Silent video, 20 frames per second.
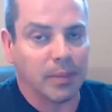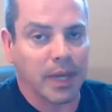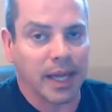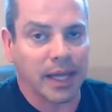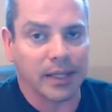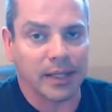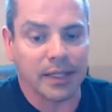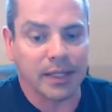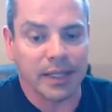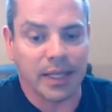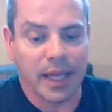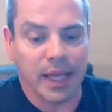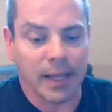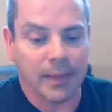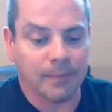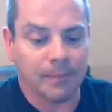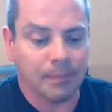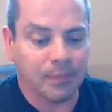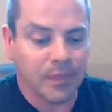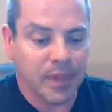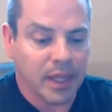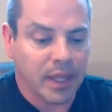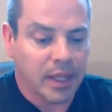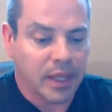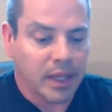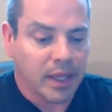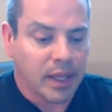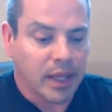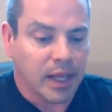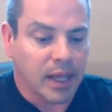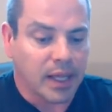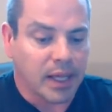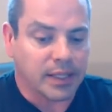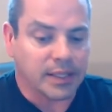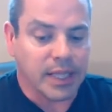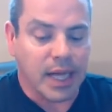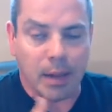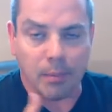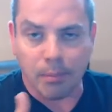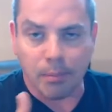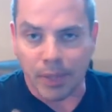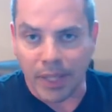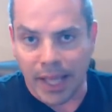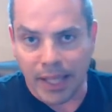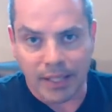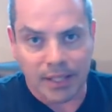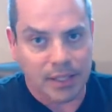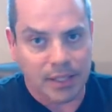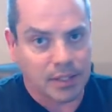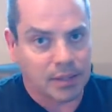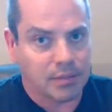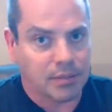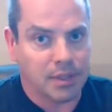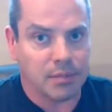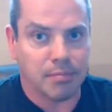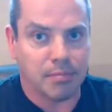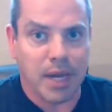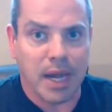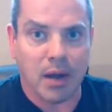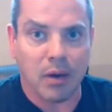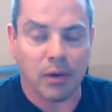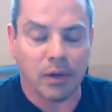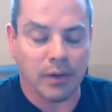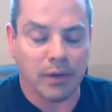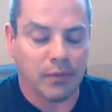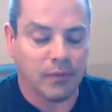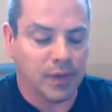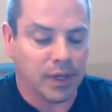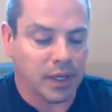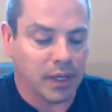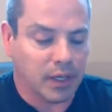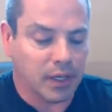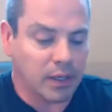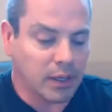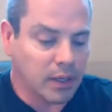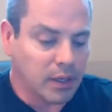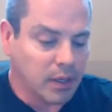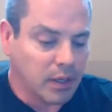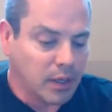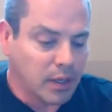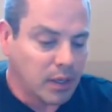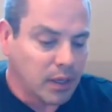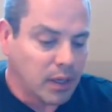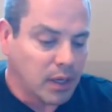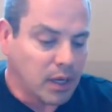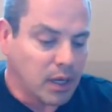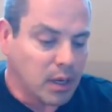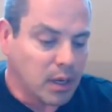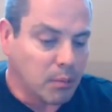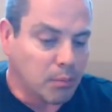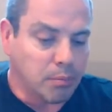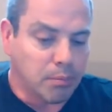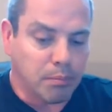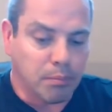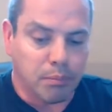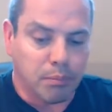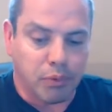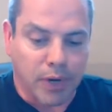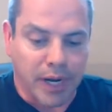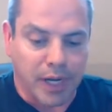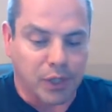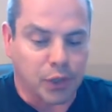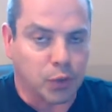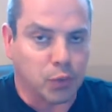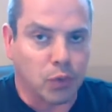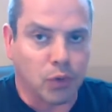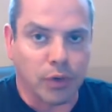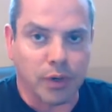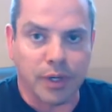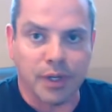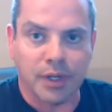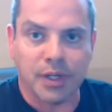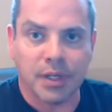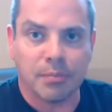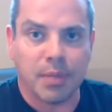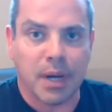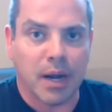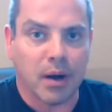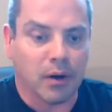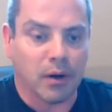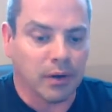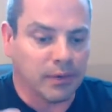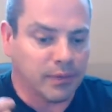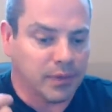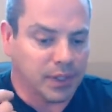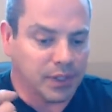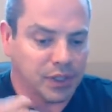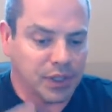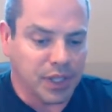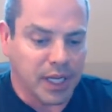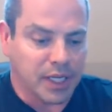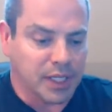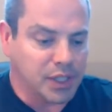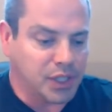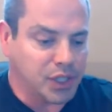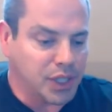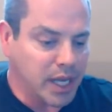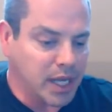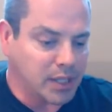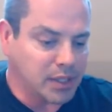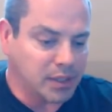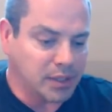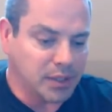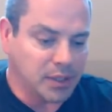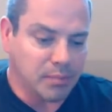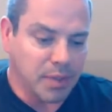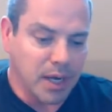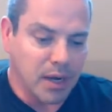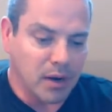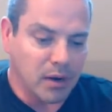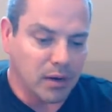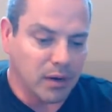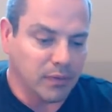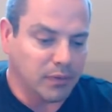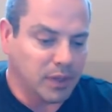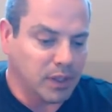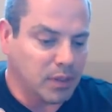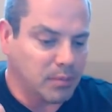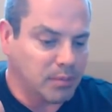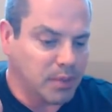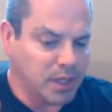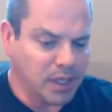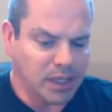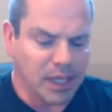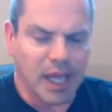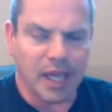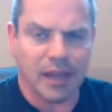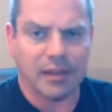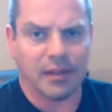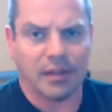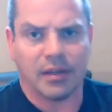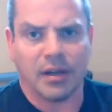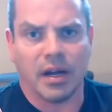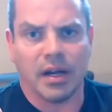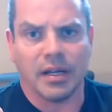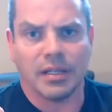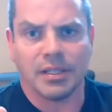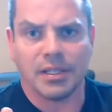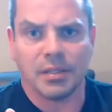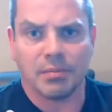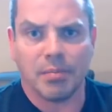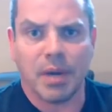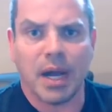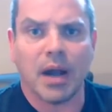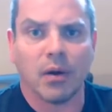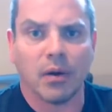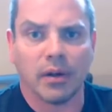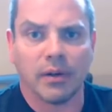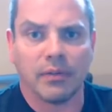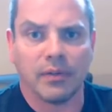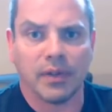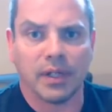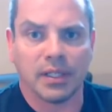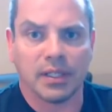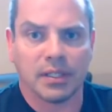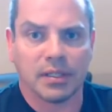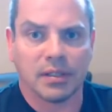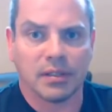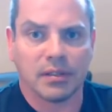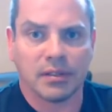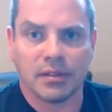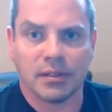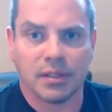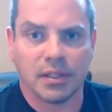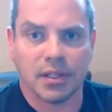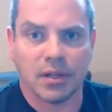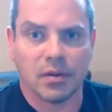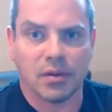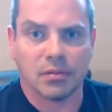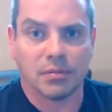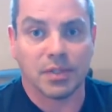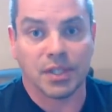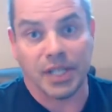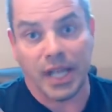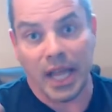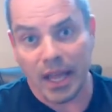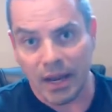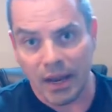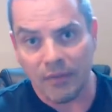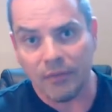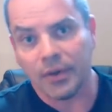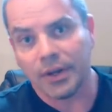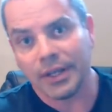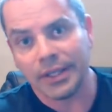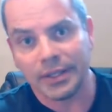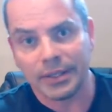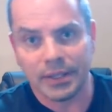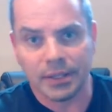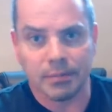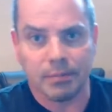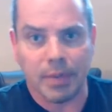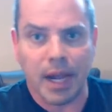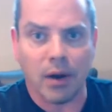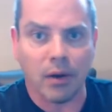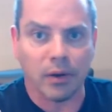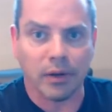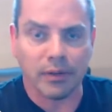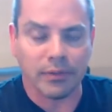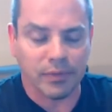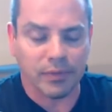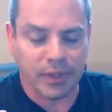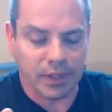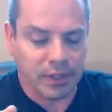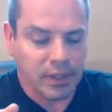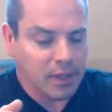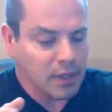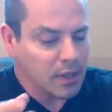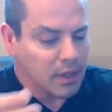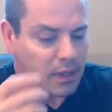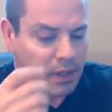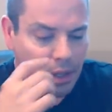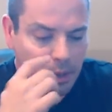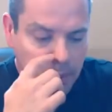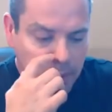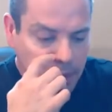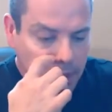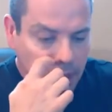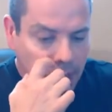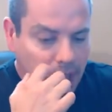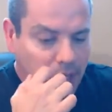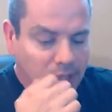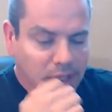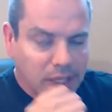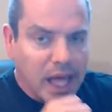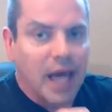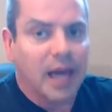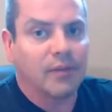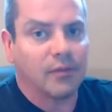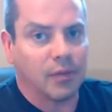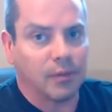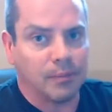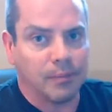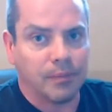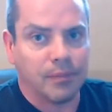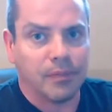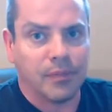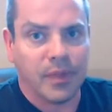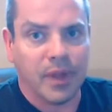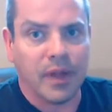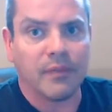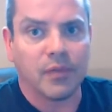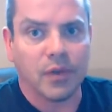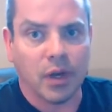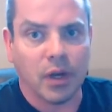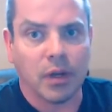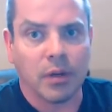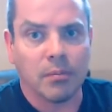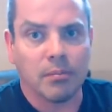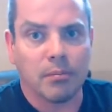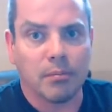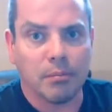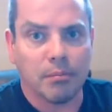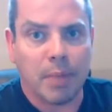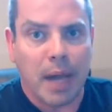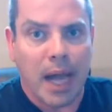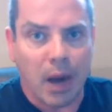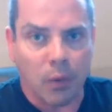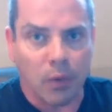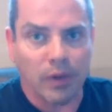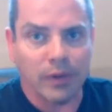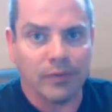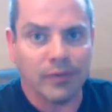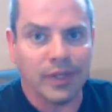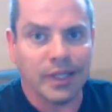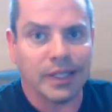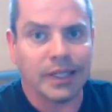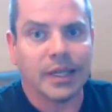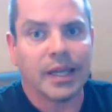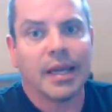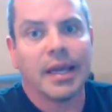back in the day uh, Tom Platz did powerlifting. Uh, Branch Warren did powerlifting. Johnny Jackson did powerlifting. I mean, a lot of the guys did powerlifting, and you know, Stan Efferding did powerlifting. I mean, a lot of them have done powerlifting